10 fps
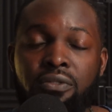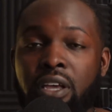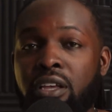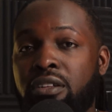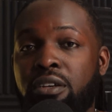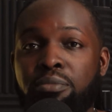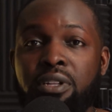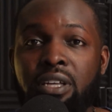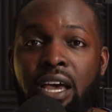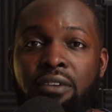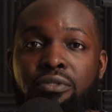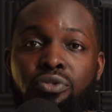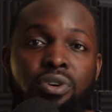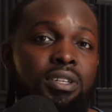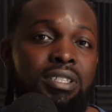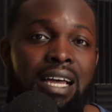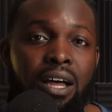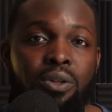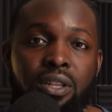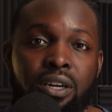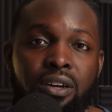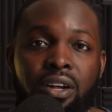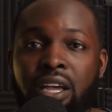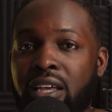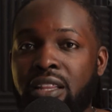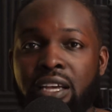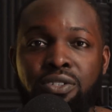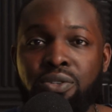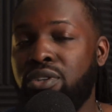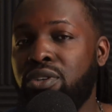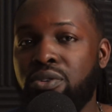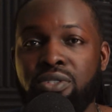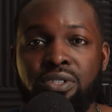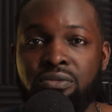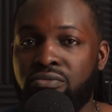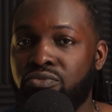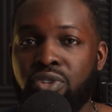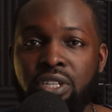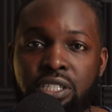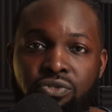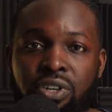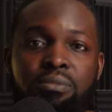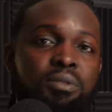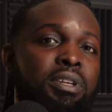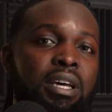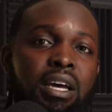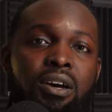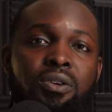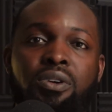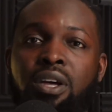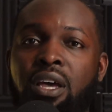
They typically have grills out there that you can use. Just really scrape them down,